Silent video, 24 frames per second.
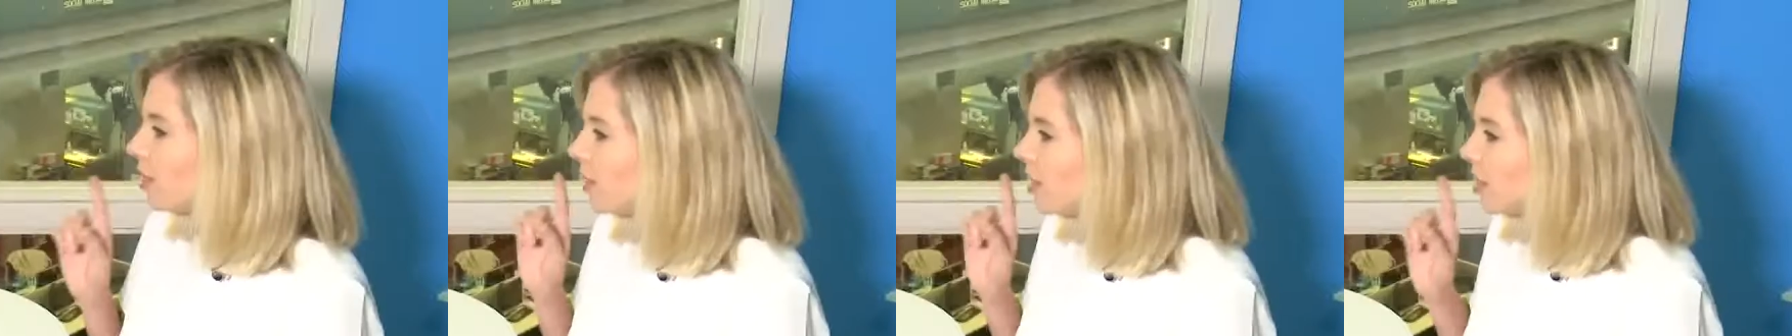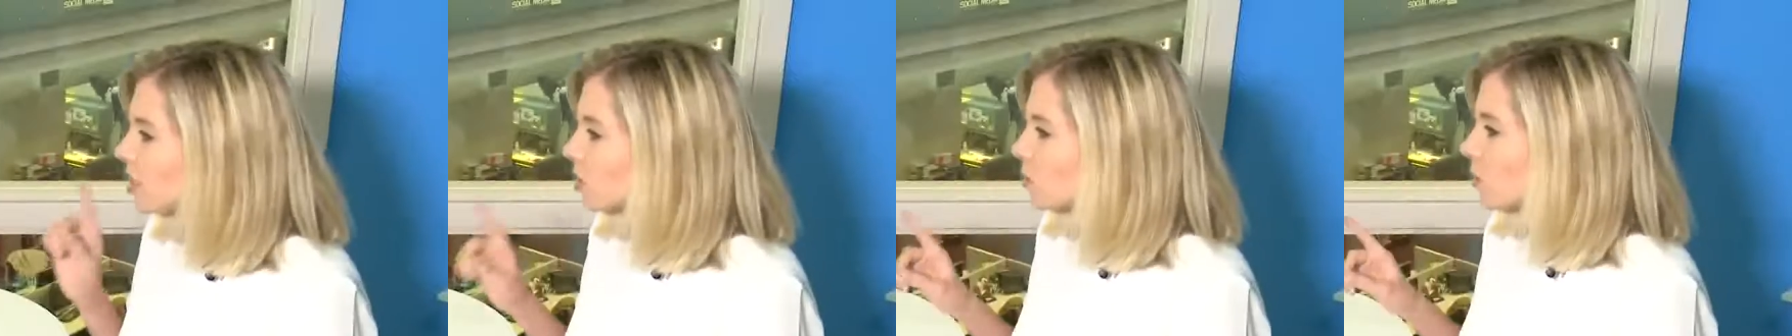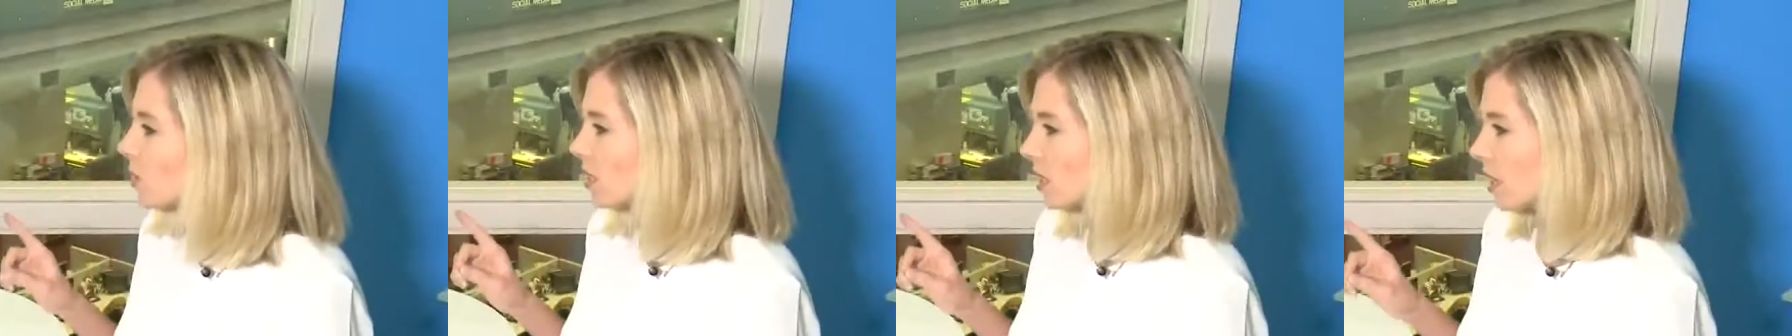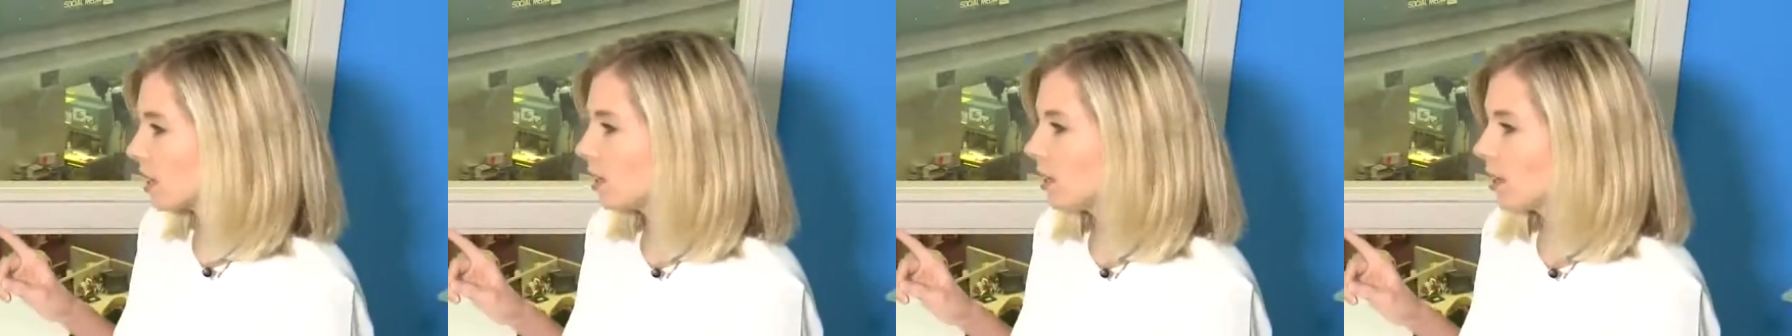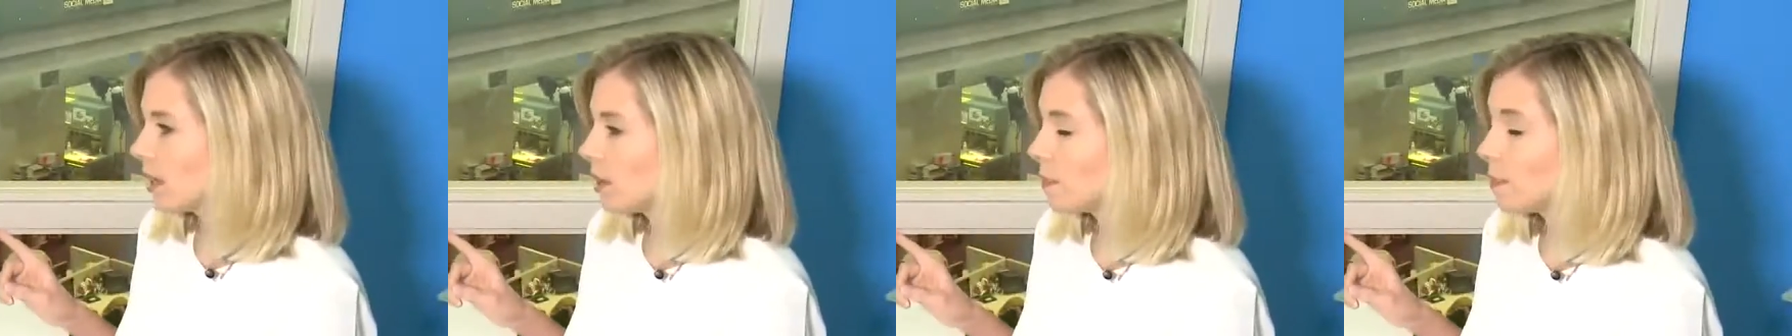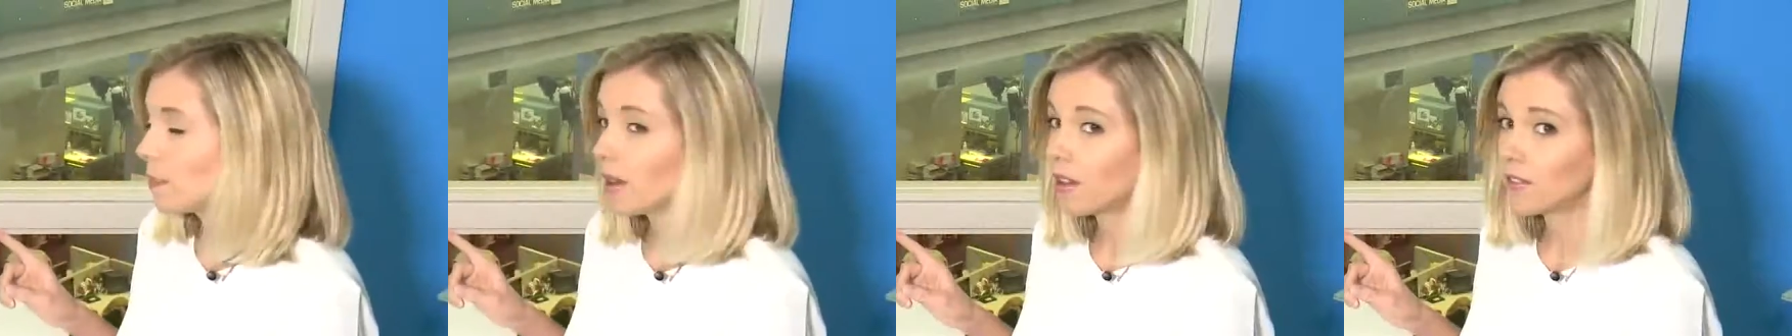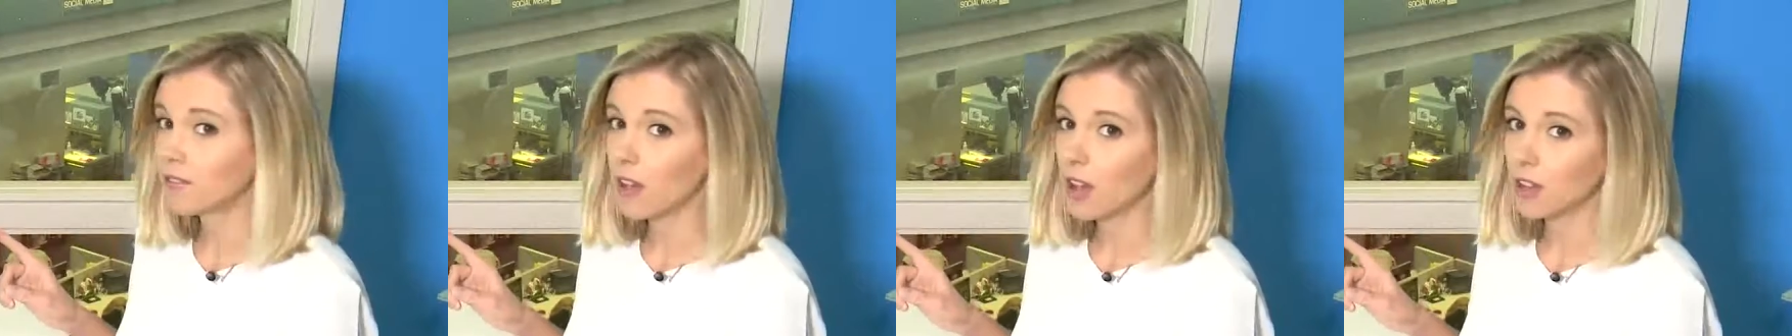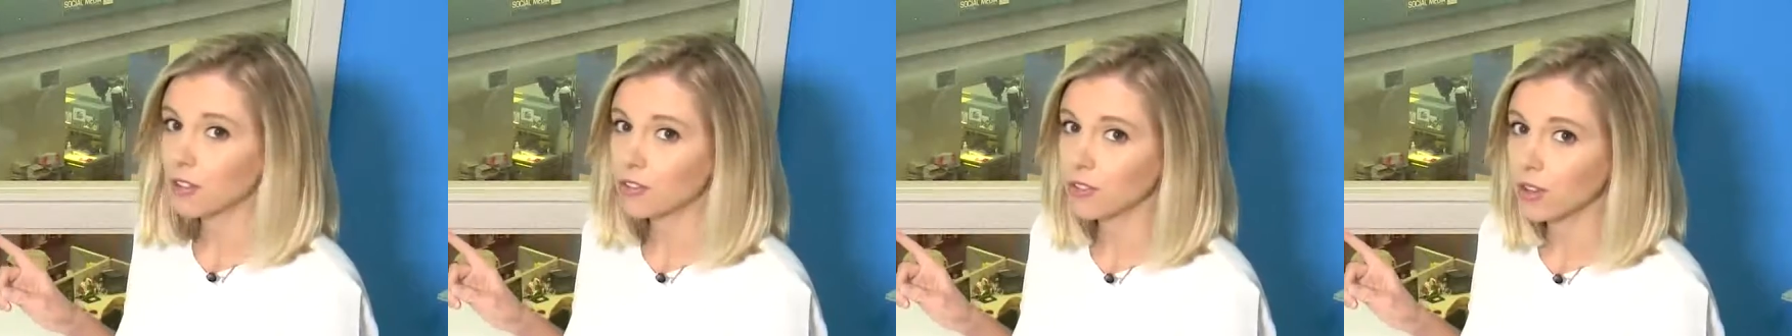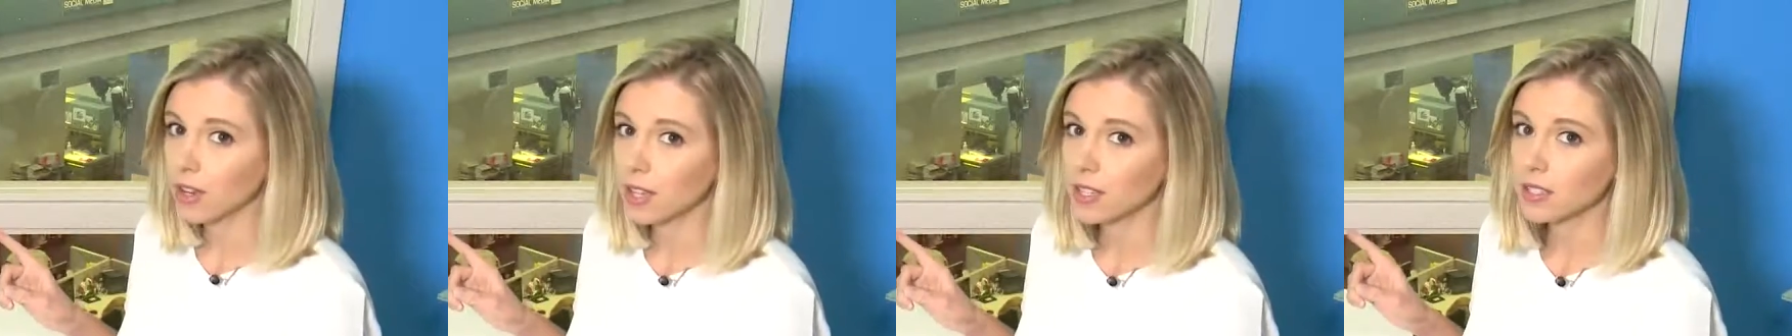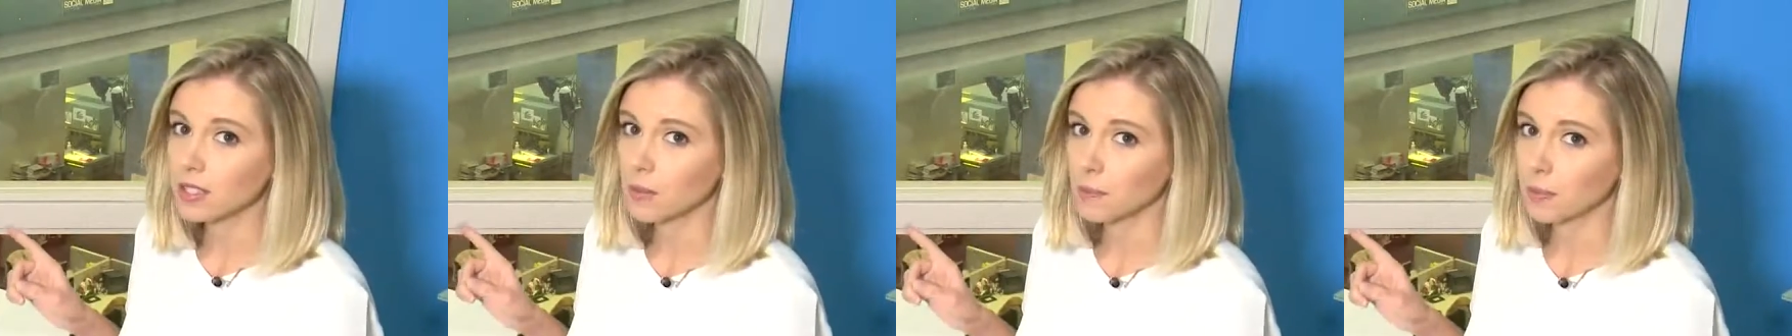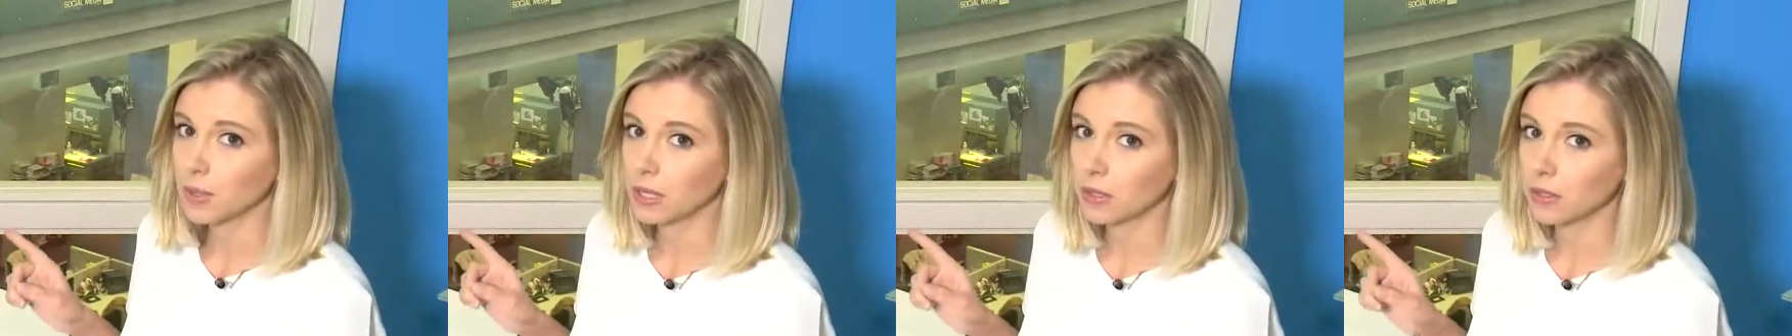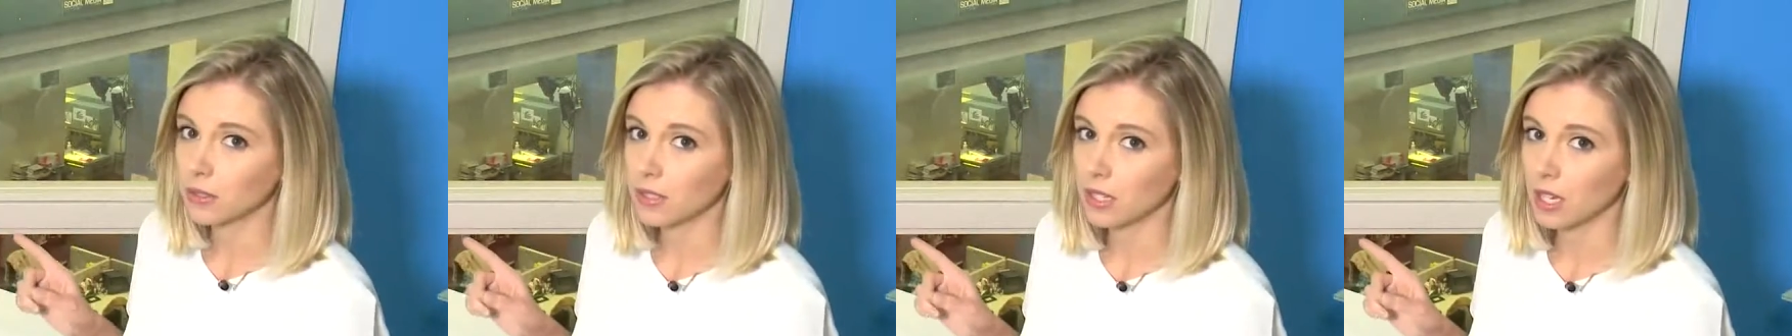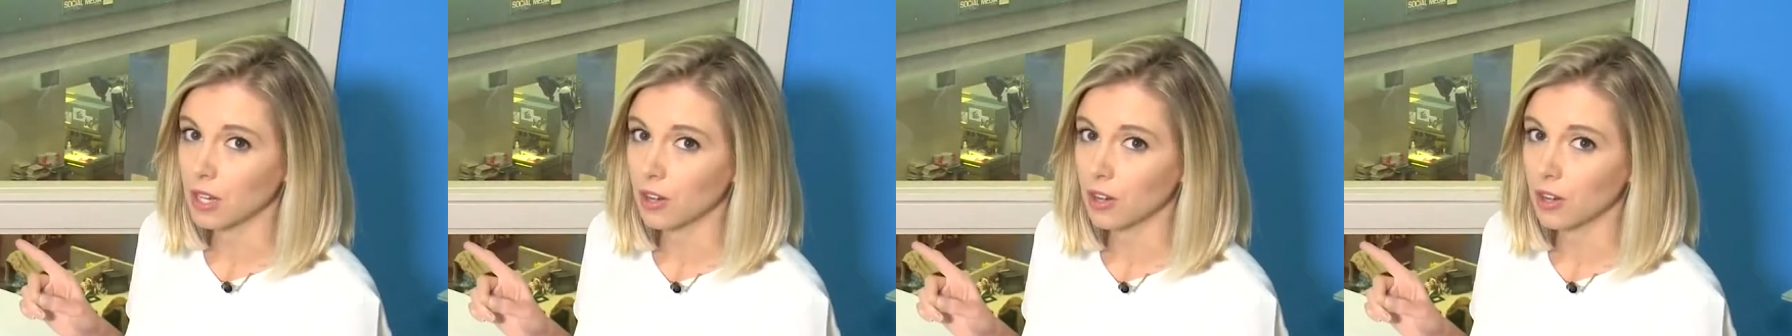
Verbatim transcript: This was a clip of Andrea's appeals